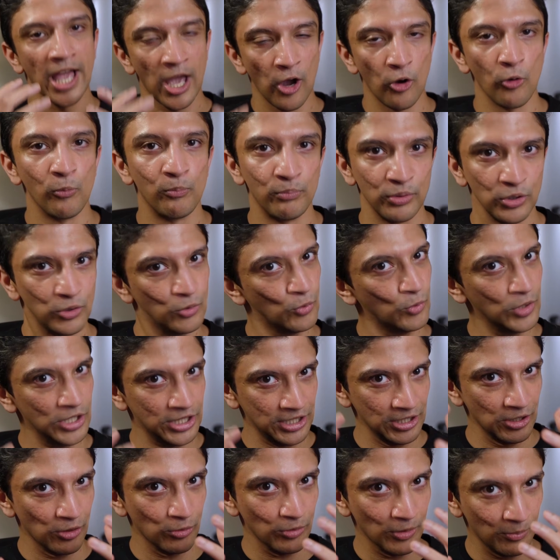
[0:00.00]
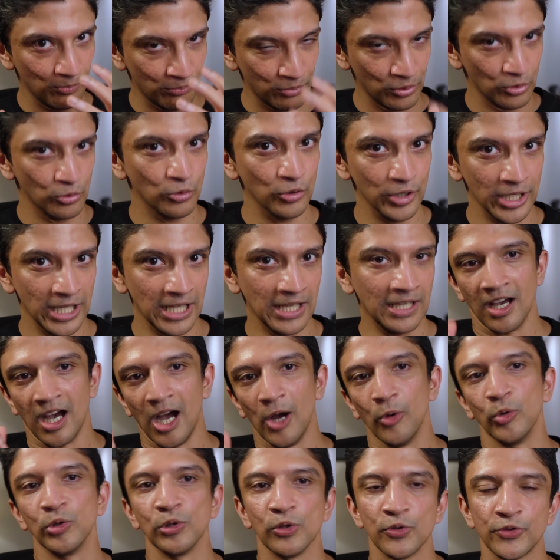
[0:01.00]
help you with your reporting.
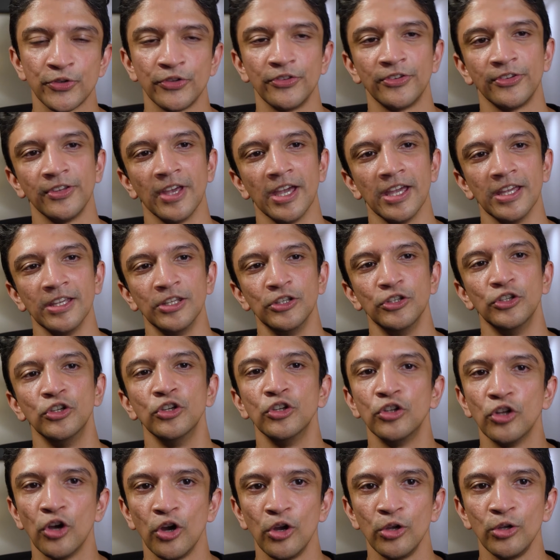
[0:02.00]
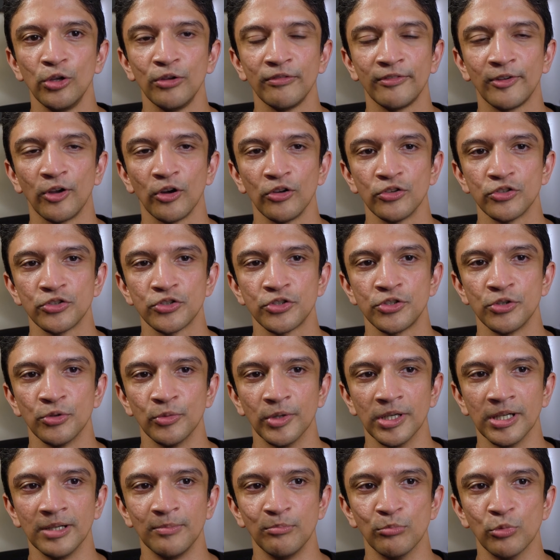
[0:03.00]
I will also say, you've gotten
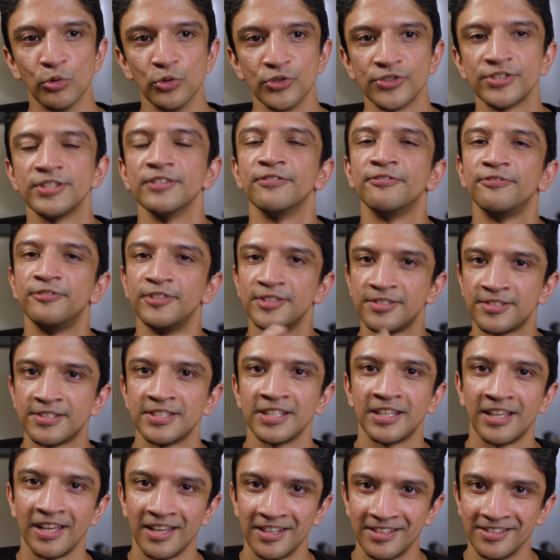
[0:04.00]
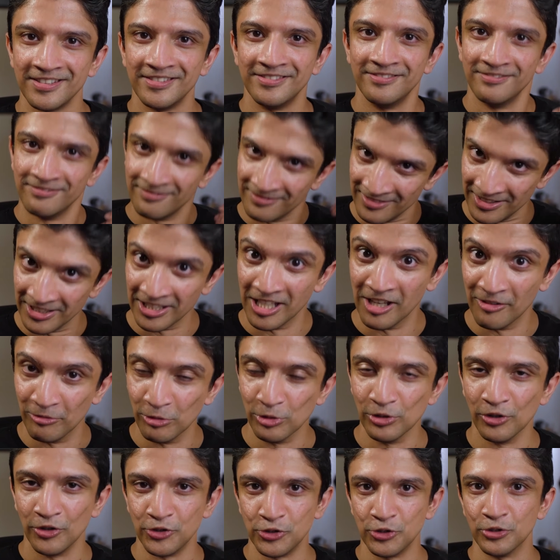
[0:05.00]
to a more sophisticated
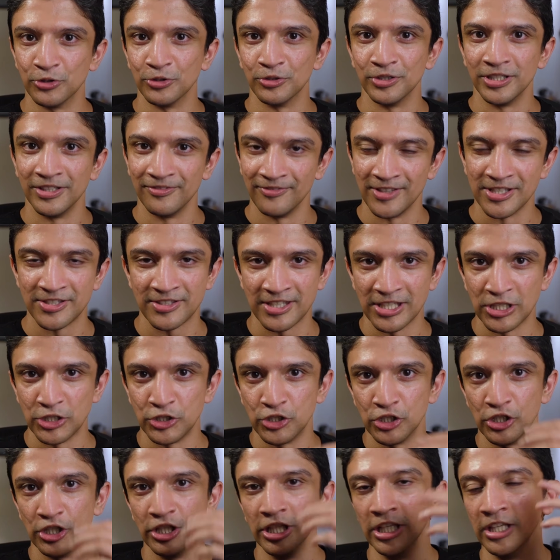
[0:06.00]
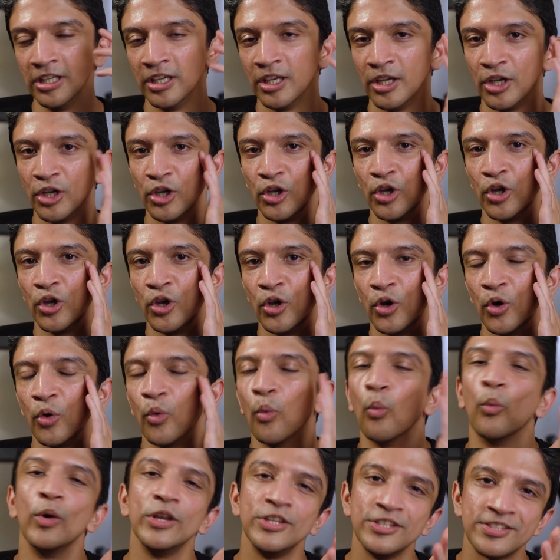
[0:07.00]
level on your investing journey
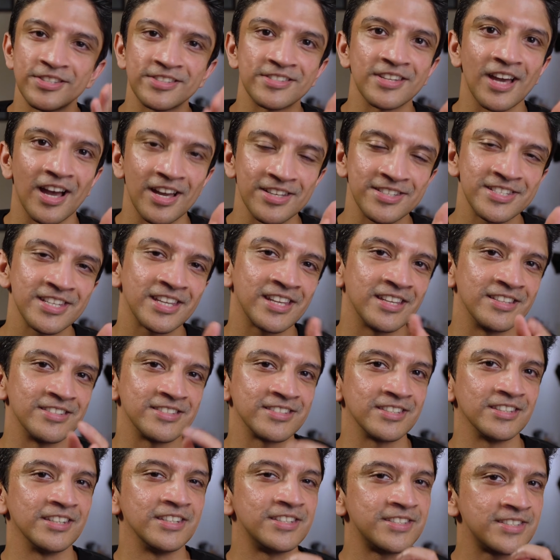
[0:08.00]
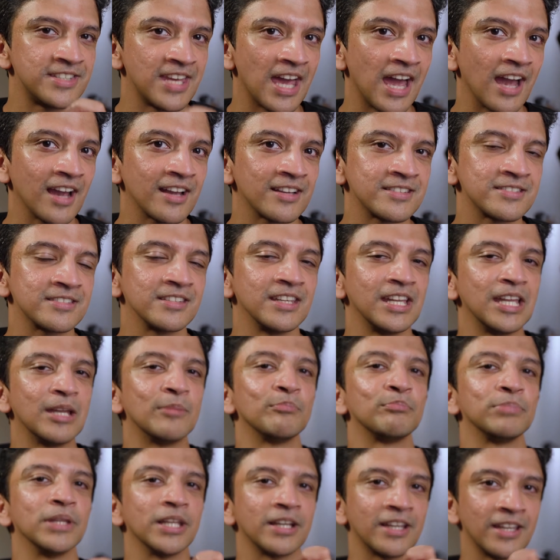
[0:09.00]
when you start to consider tax
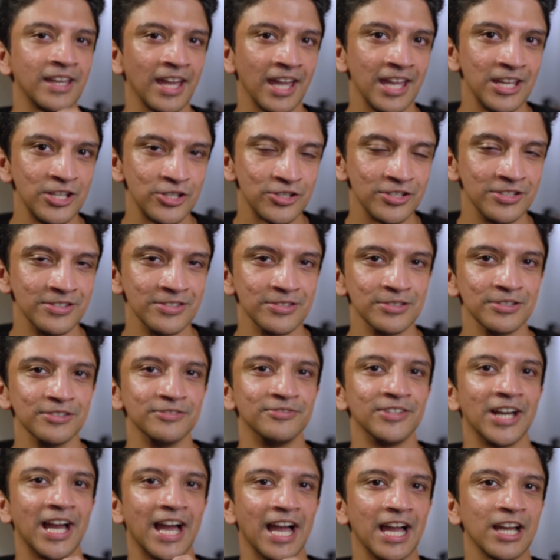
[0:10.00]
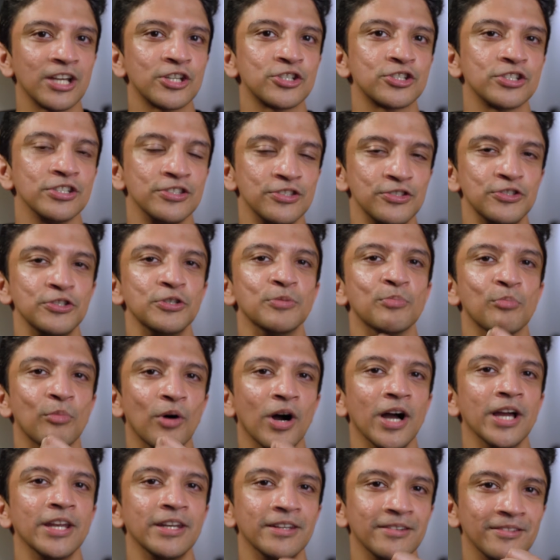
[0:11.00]
implications of actions you
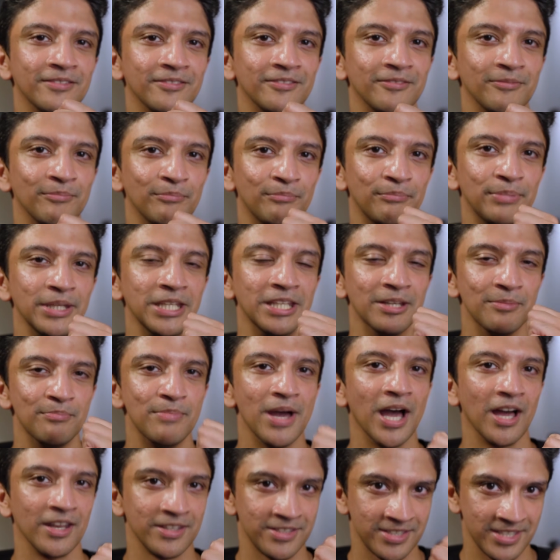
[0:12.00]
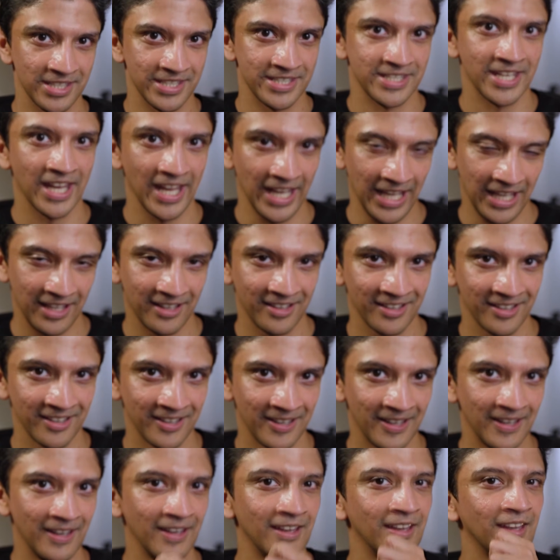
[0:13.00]
might be about to
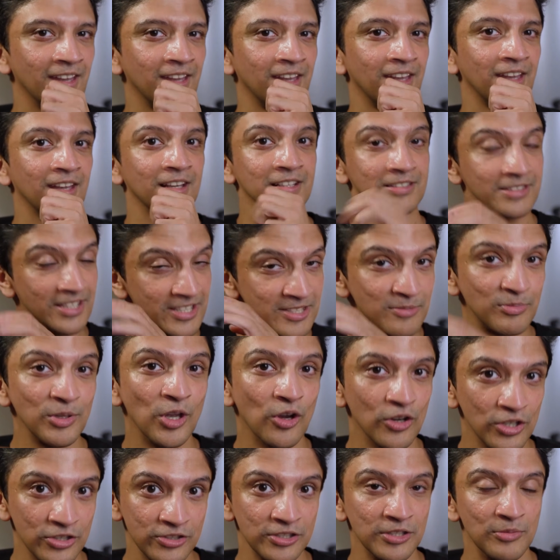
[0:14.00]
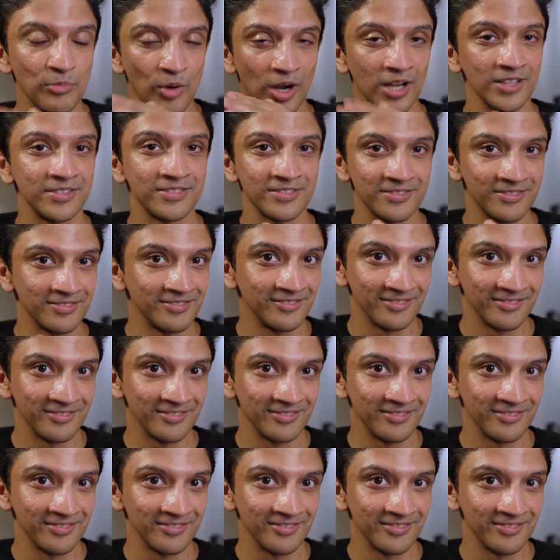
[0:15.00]
take. Because let's be honest, you might,